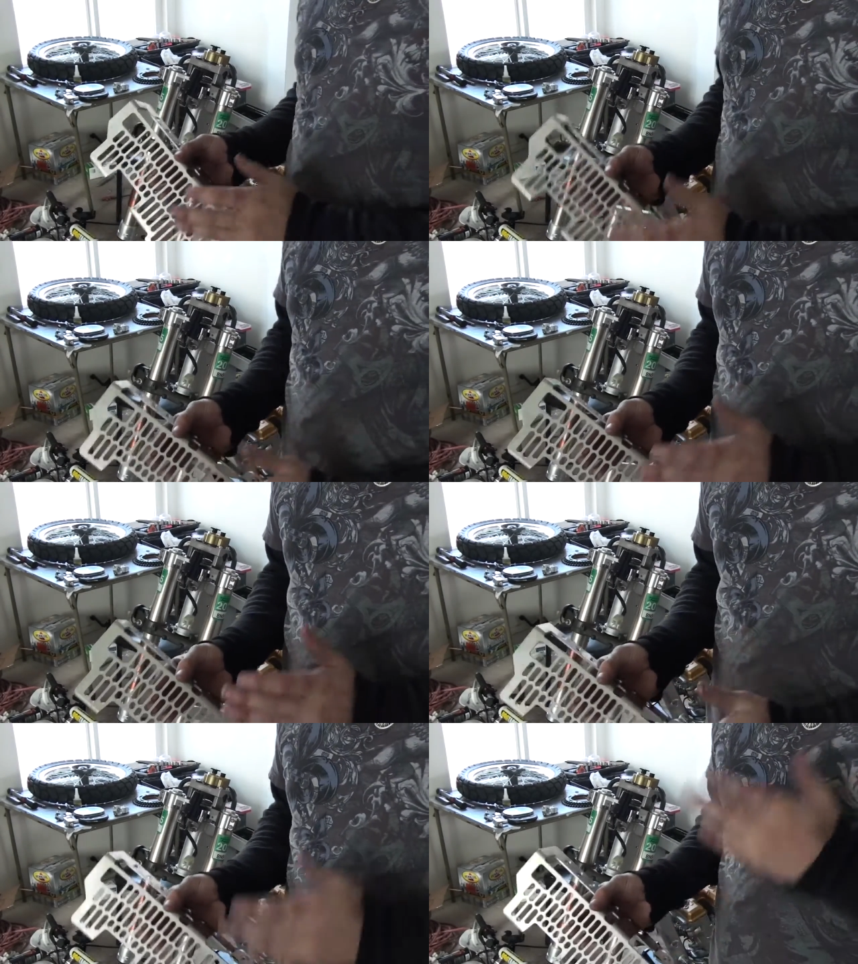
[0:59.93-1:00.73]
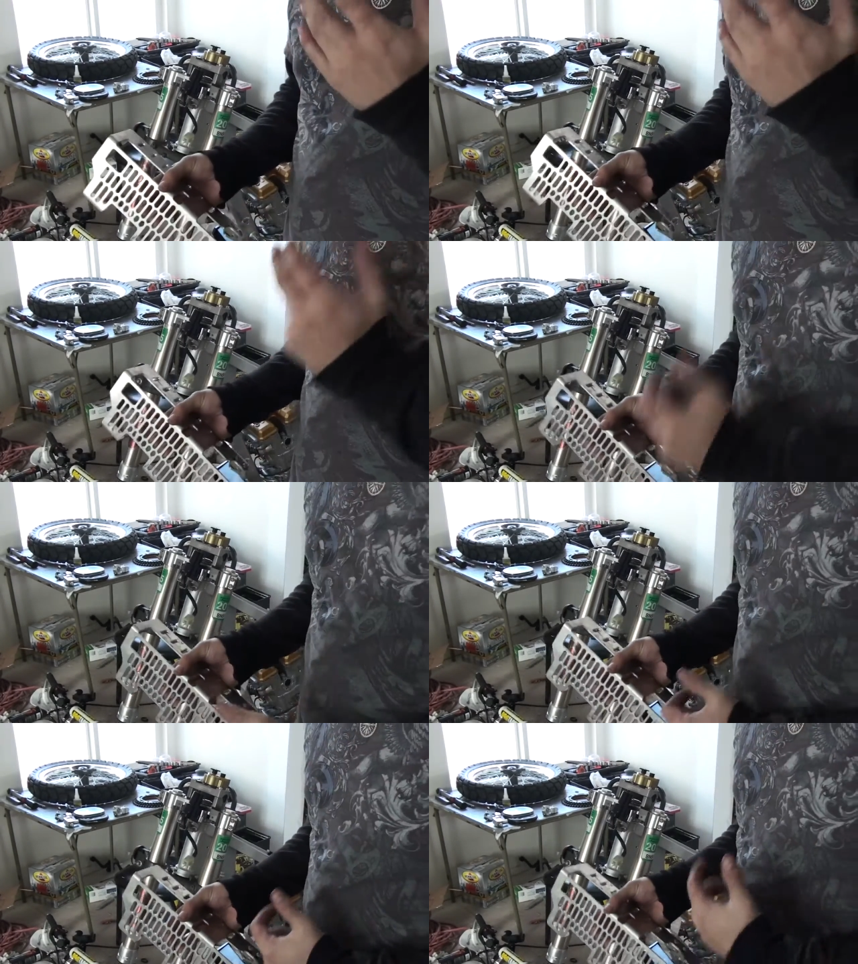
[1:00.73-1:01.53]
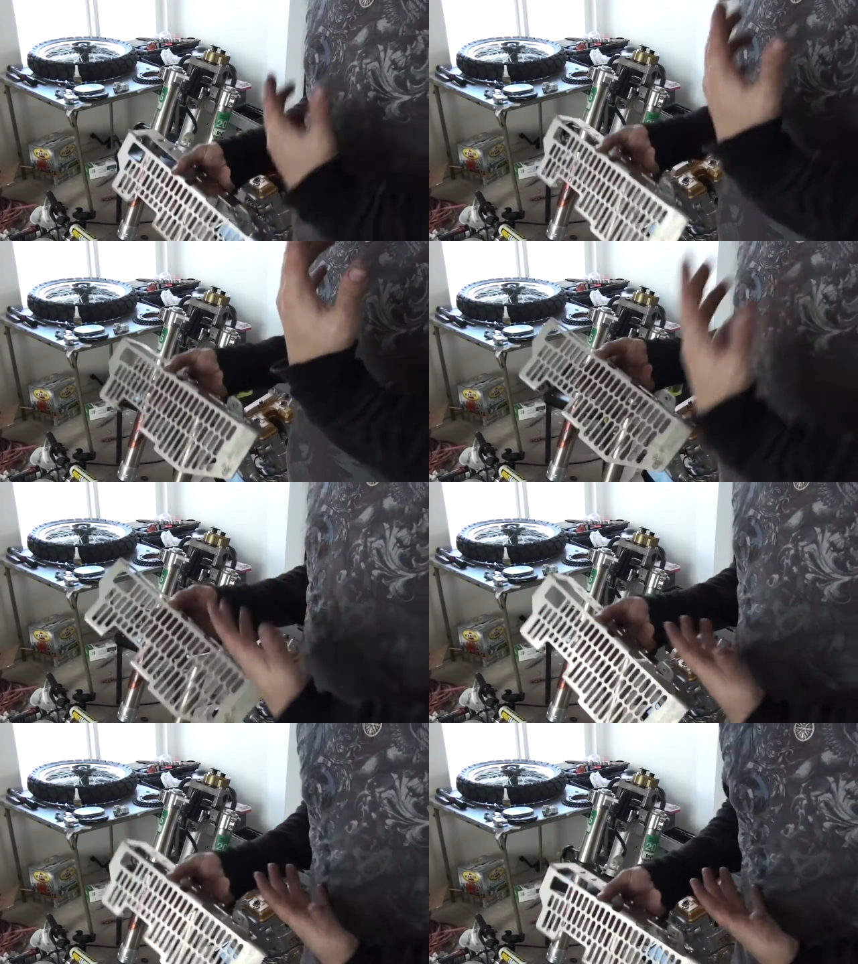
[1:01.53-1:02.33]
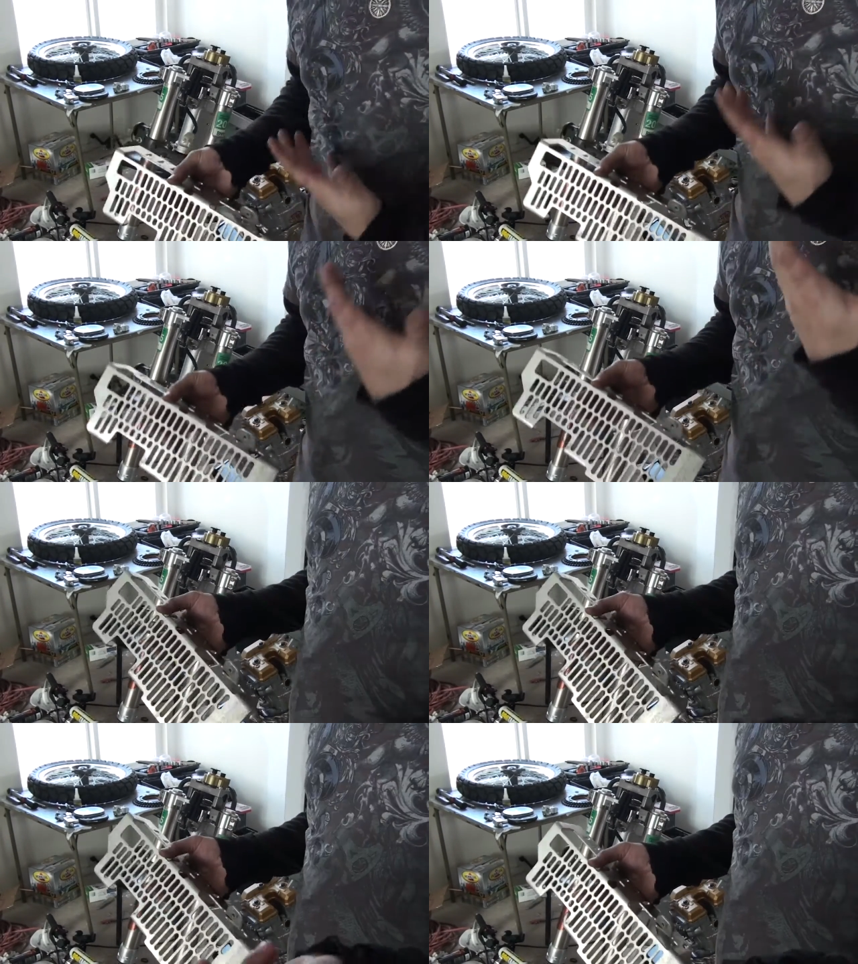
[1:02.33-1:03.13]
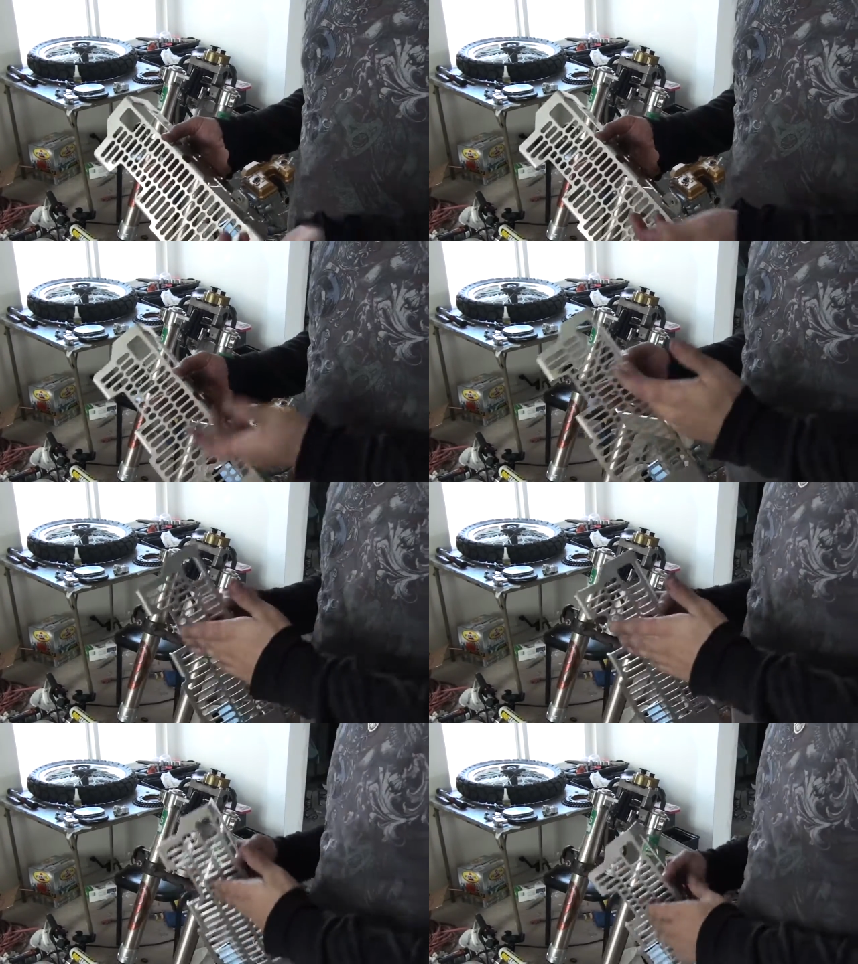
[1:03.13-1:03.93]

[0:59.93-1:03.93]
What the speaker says: [unreadable: no face in view]